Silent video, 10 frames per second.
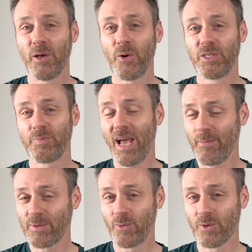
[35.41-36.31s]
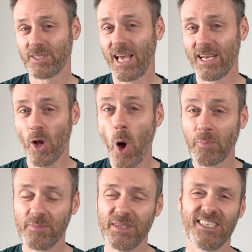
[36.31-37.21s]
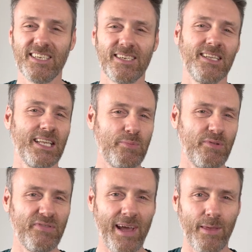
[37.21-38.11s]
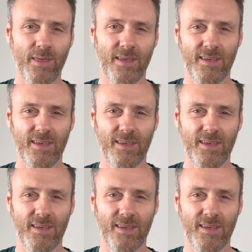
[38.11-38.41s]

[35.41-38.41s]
which perhaps was an optimistic leap of faith.